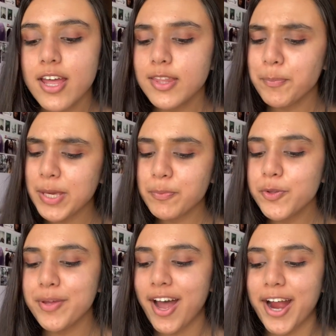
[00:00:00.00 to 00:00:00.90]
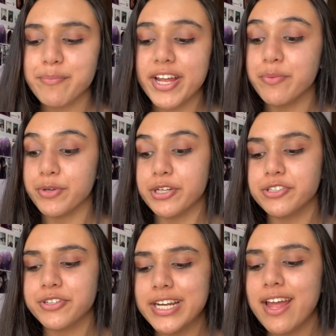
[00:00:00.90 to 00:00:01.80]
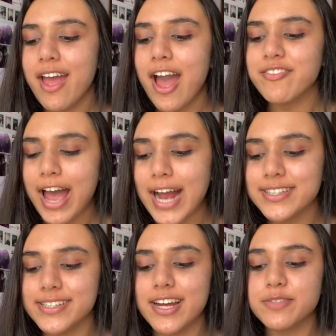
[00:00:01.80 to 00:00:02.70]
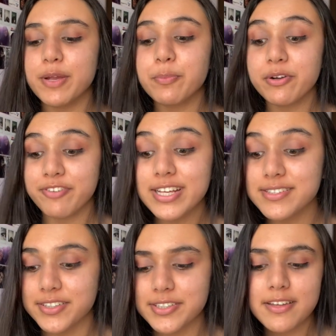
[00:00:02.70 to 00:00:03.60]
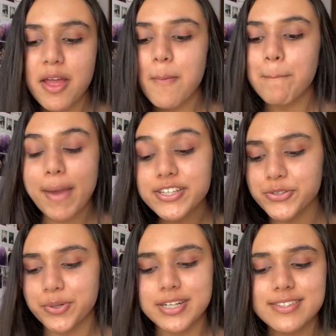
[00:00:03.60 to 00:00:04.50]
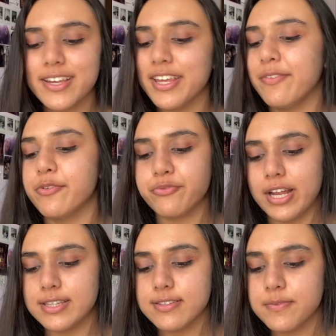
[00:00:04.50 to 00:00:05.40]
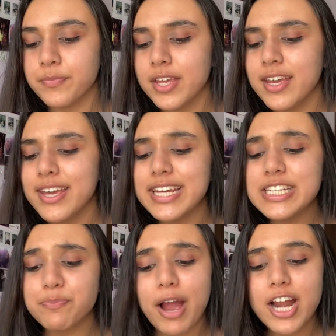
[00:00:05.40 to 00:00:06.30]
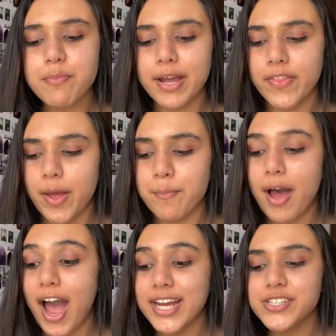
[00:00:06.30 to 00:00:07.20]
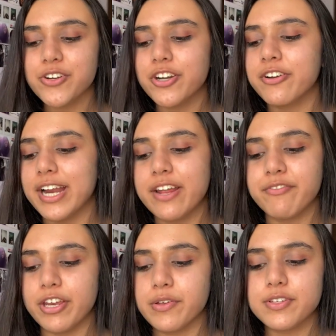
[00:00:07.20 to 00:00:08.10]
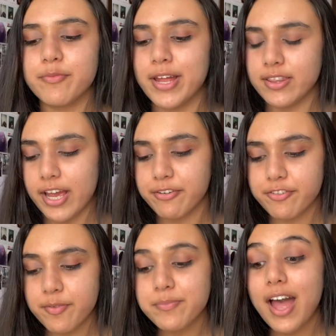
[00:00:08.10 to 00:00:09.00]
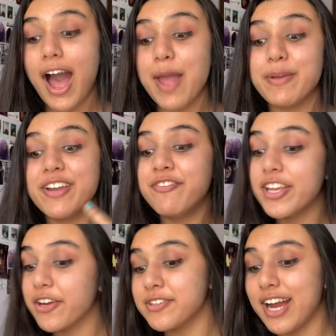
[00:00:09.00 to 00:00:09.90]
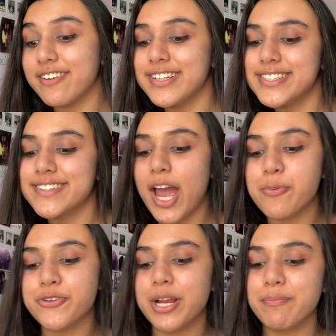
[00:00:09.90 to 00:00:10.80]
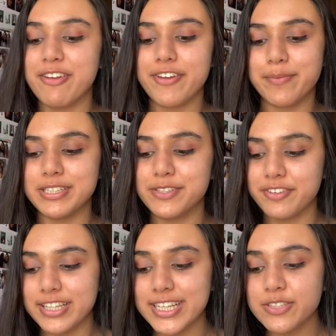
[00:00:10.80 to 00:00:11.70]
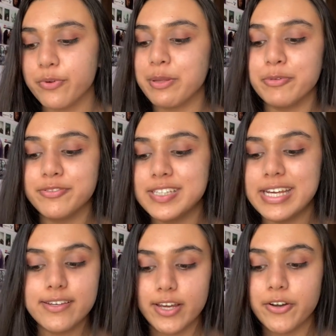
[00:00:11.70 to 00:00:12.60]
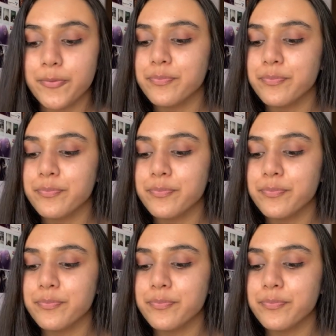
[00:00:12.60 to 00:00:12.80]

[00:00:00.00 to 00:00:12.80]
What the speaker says: The people behind my computer screen have acted as my professors, mentors, and even friends. Inspired by them, I started creating videos of my life. I made video diaries, capturing my family's feelings when we moved to India,